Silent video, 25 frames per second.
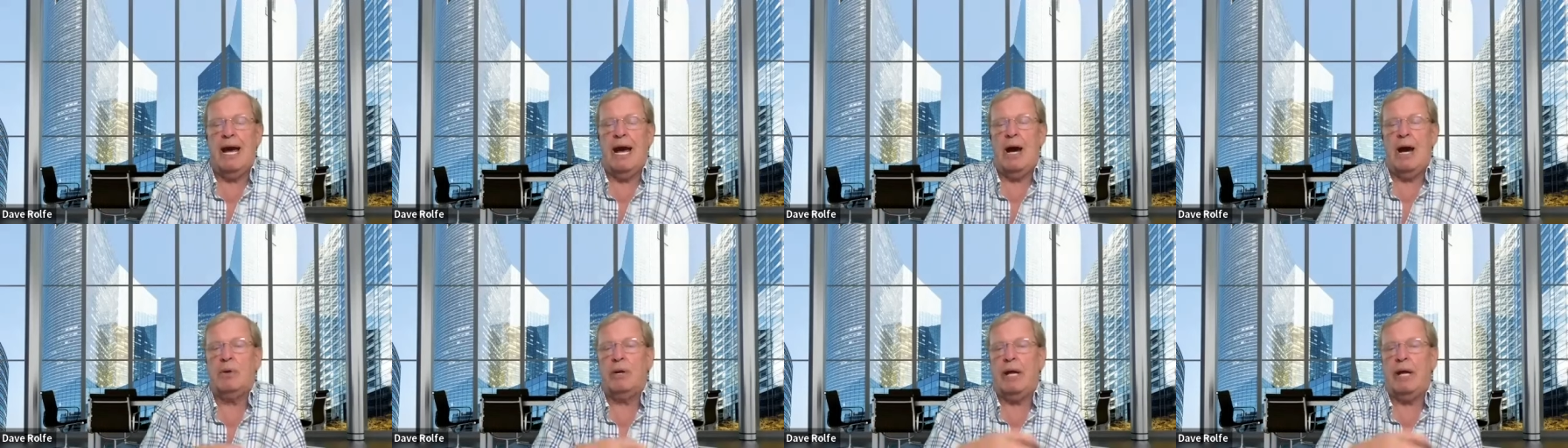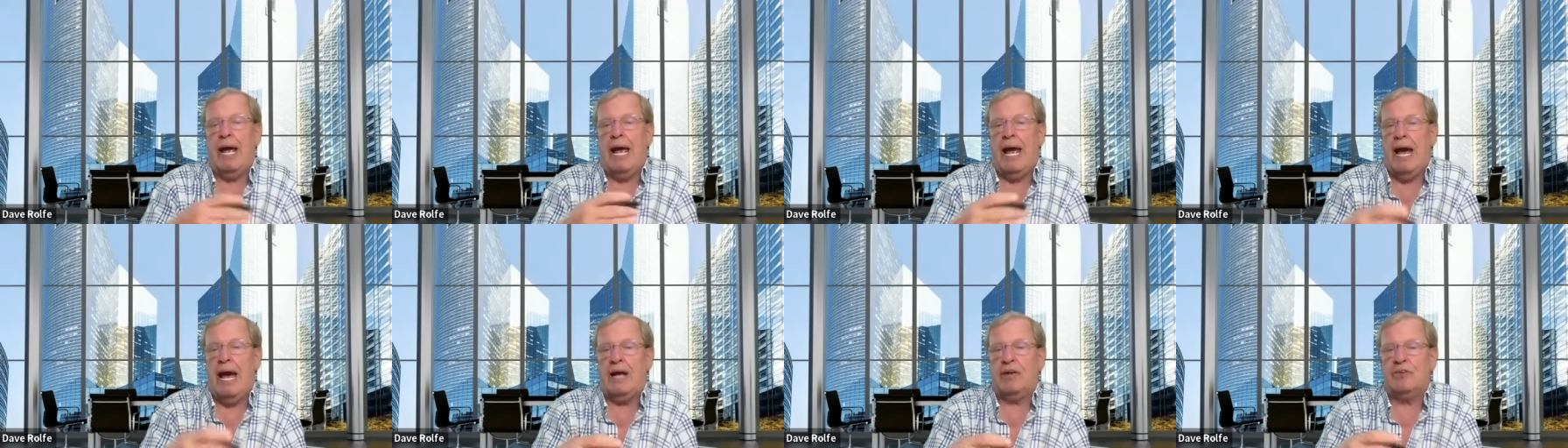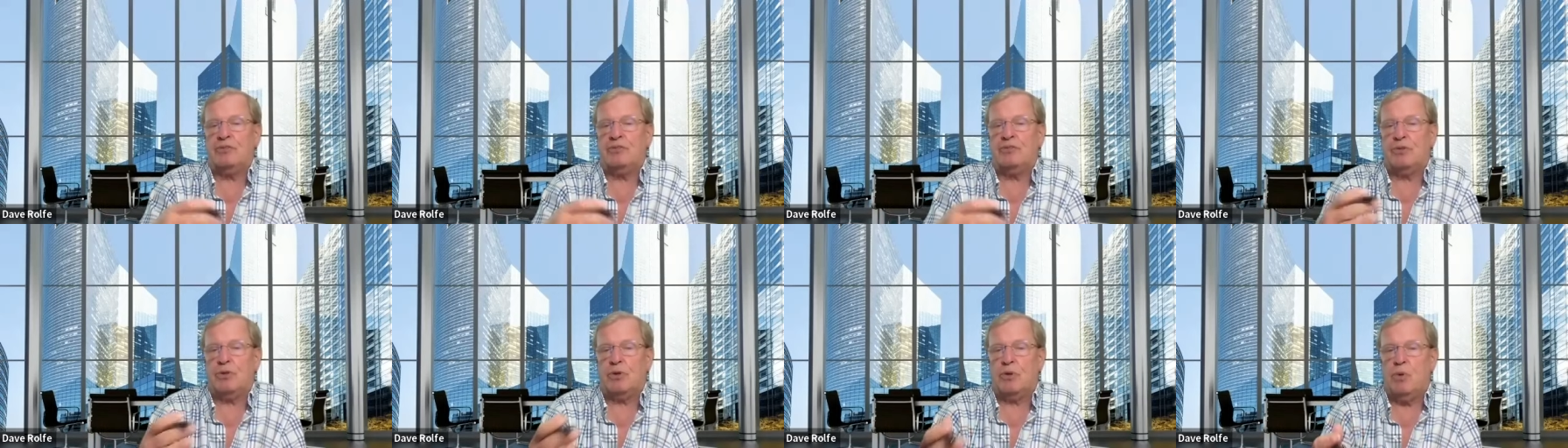how to
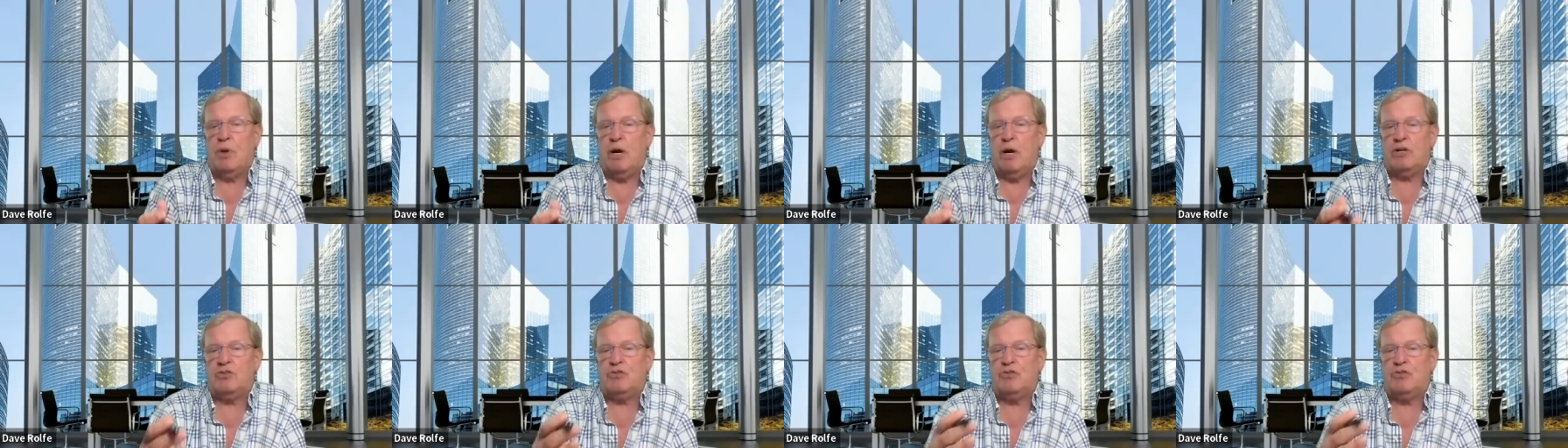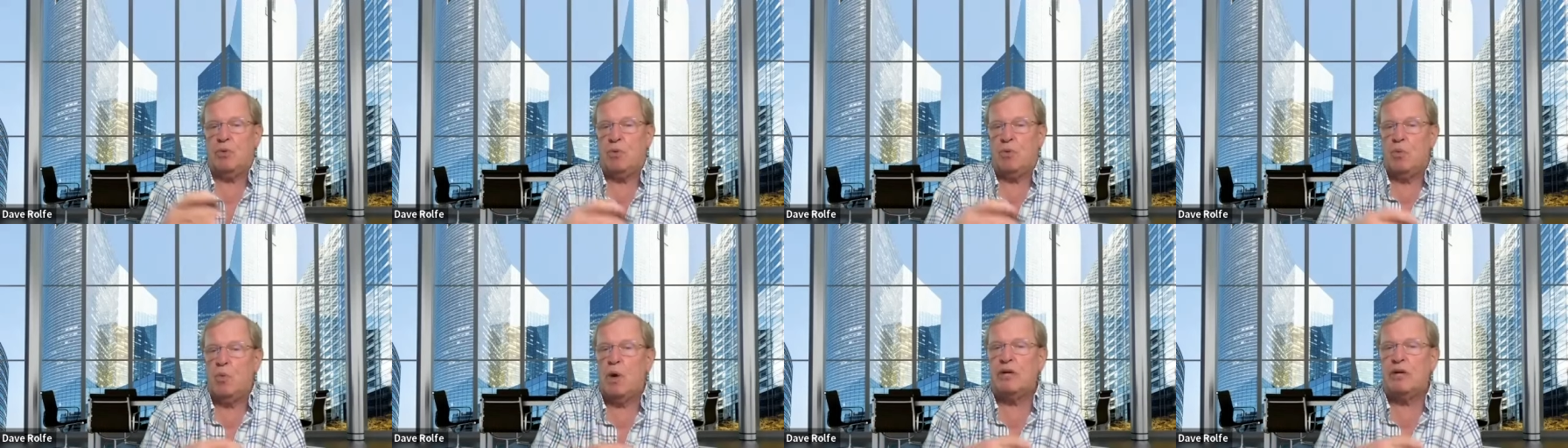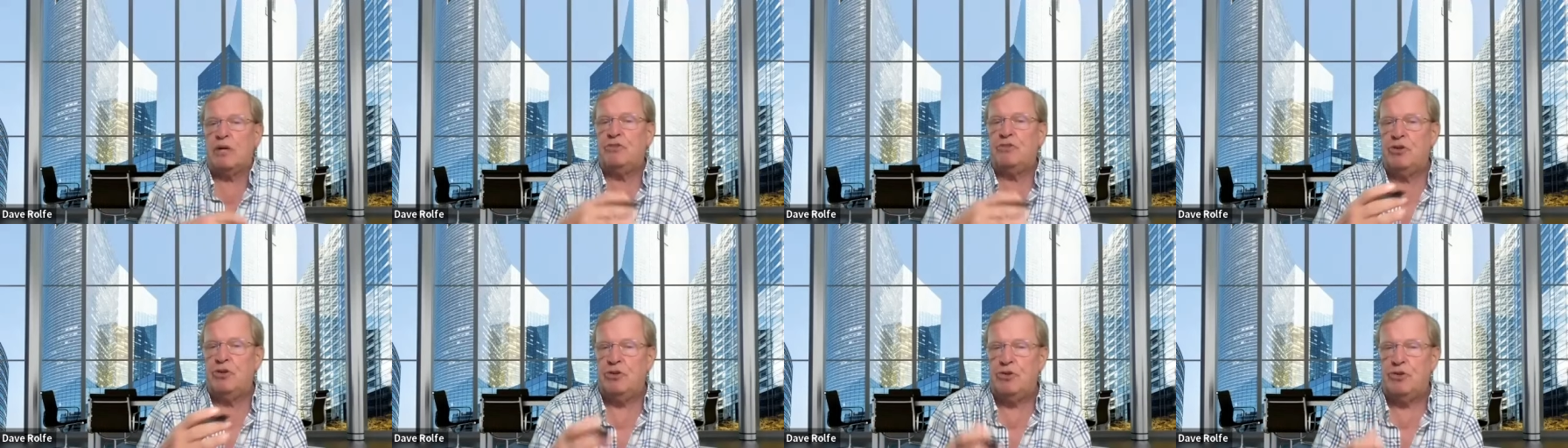ask the question,
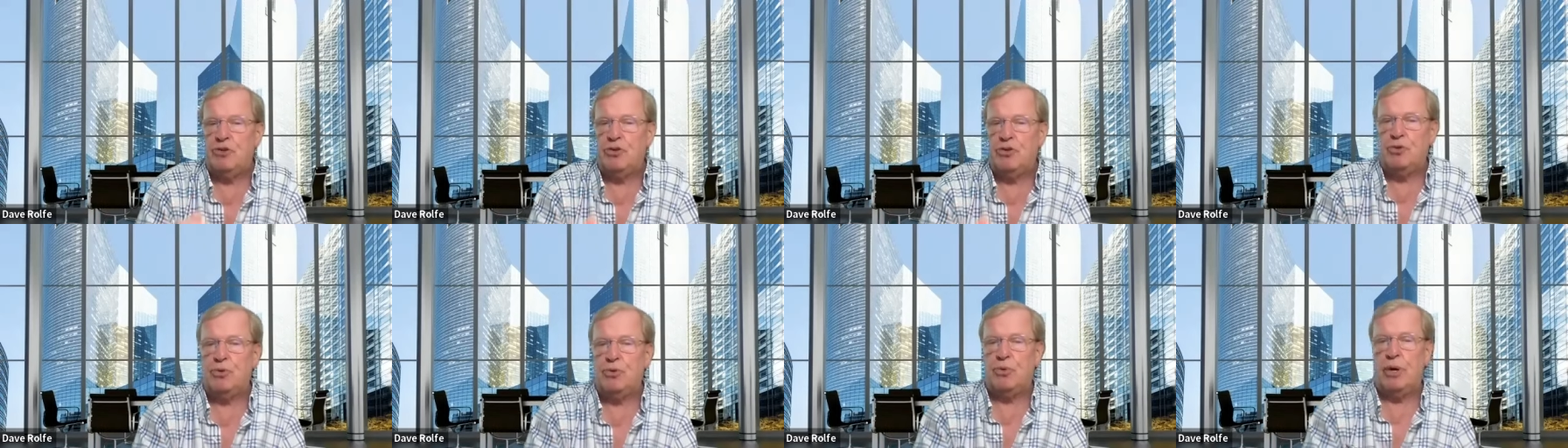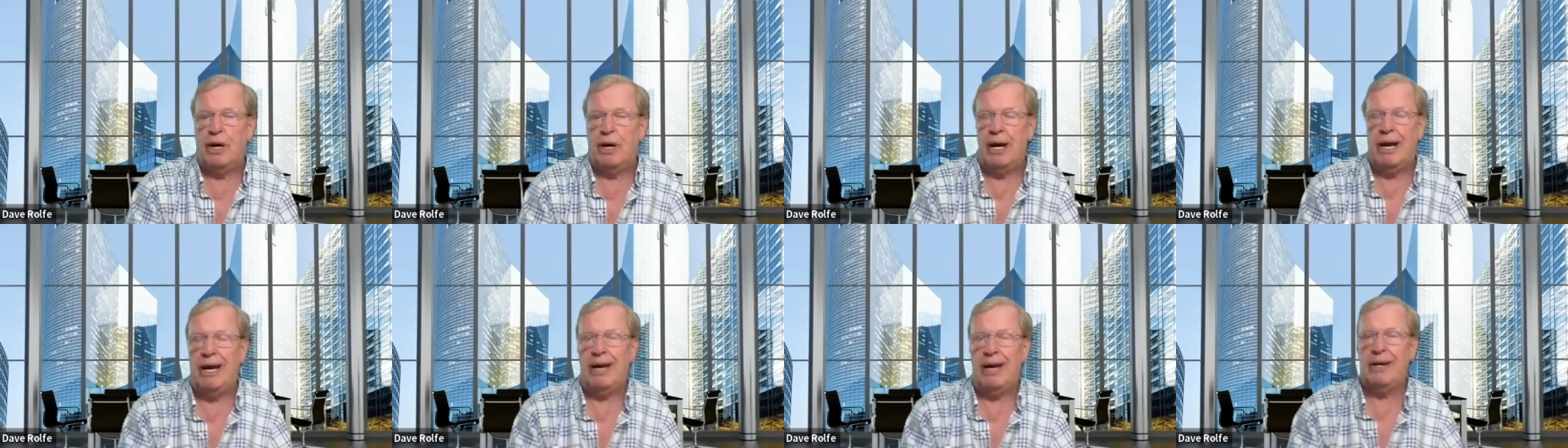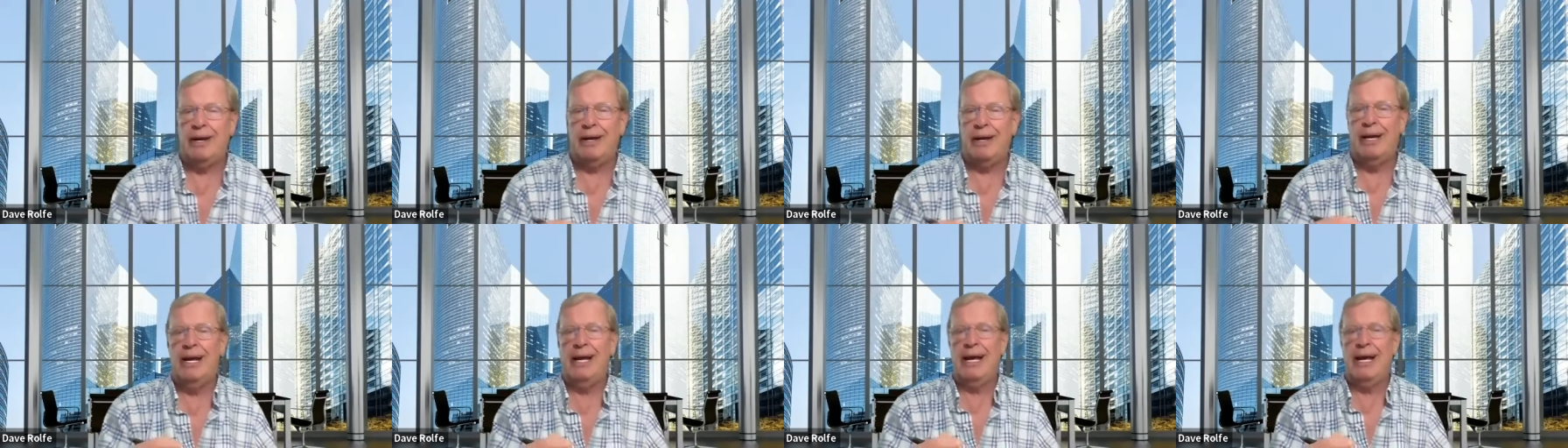what to do, how
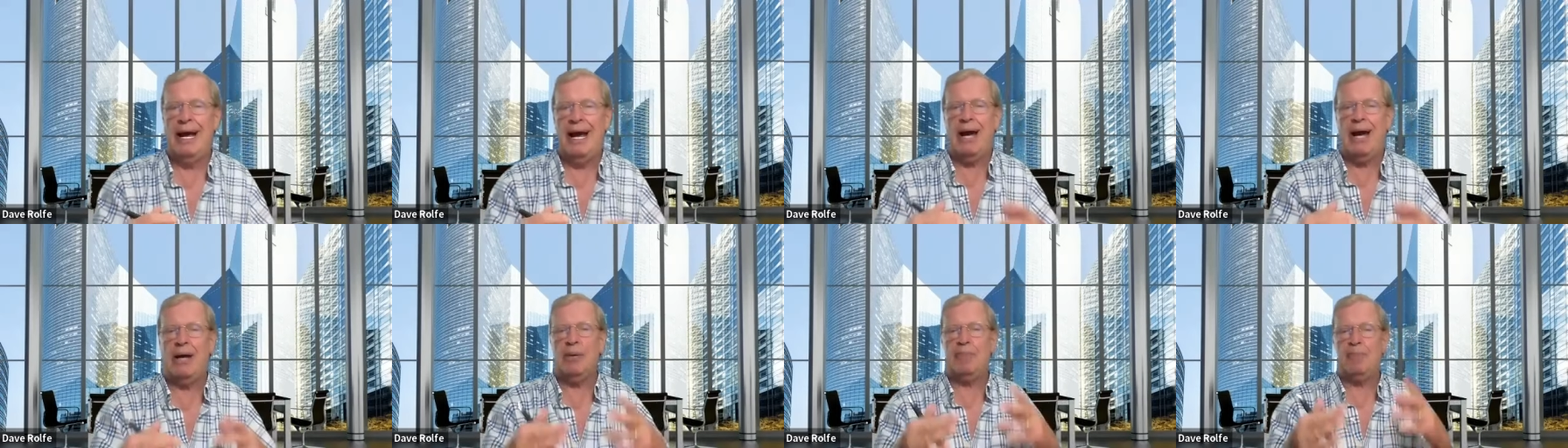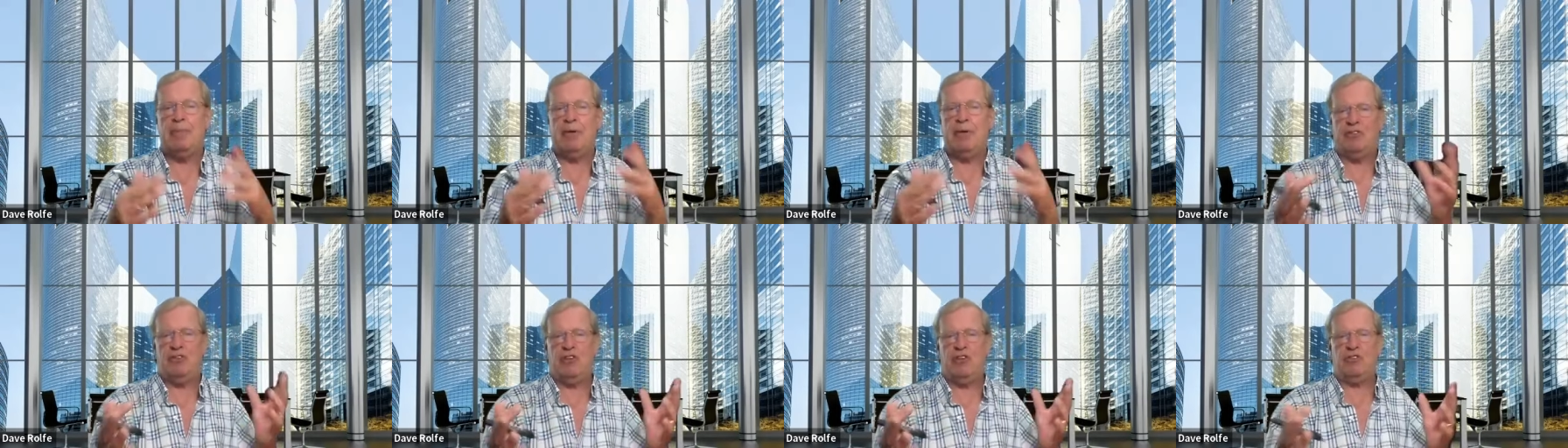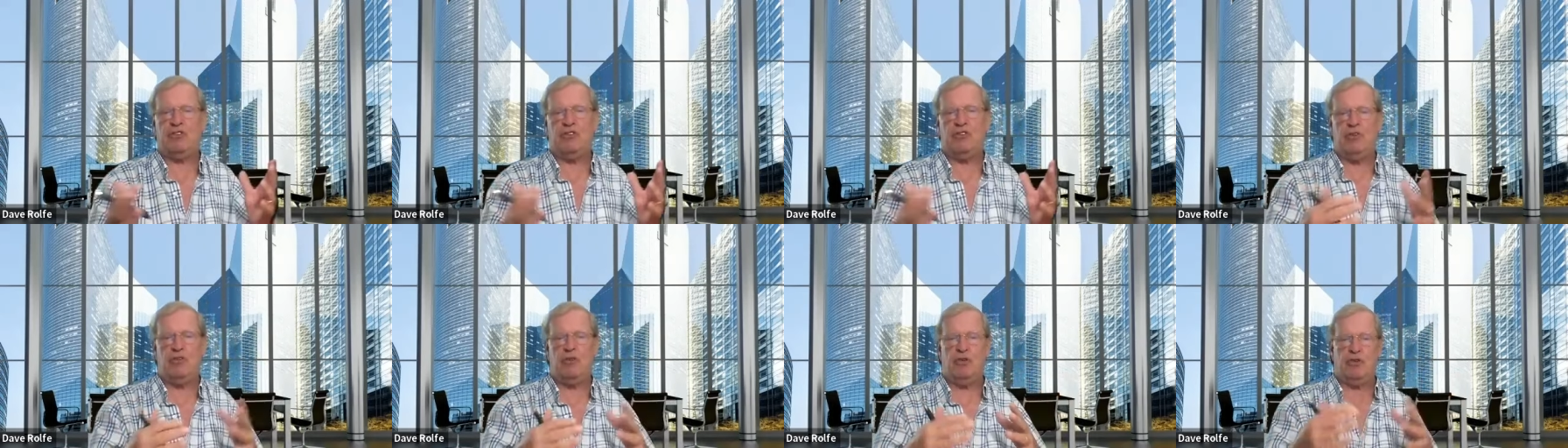to, how to
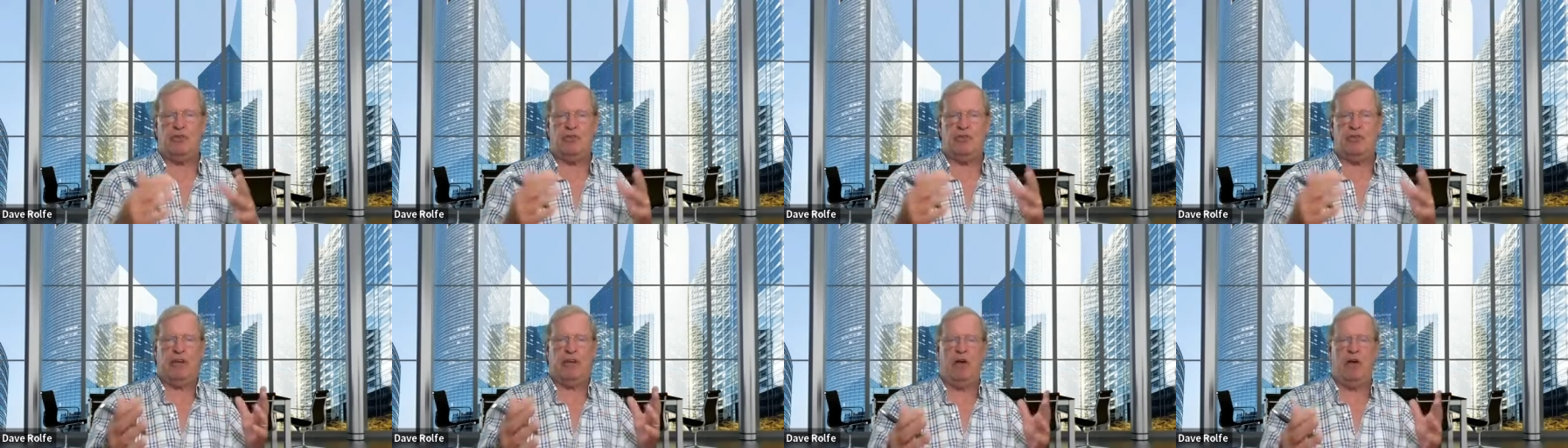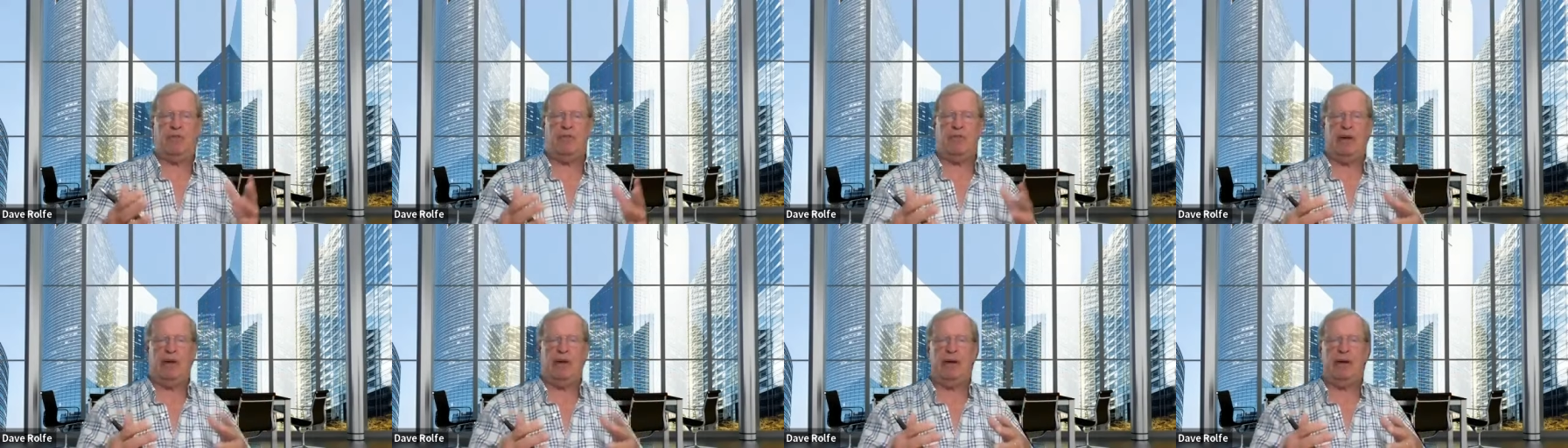position yourself.